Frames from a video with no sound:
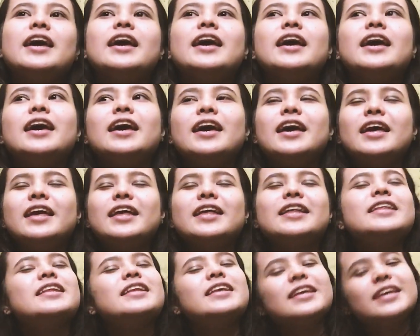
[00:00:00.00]

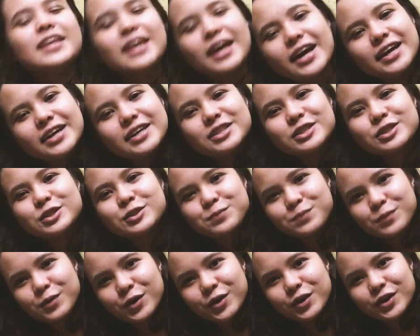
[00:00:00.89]
And yeah,
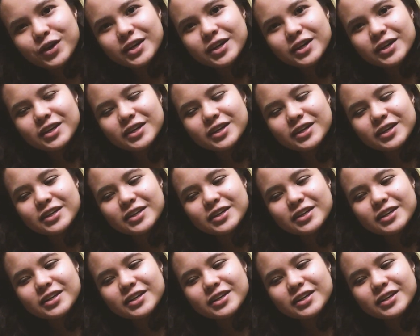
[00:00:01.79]
two more,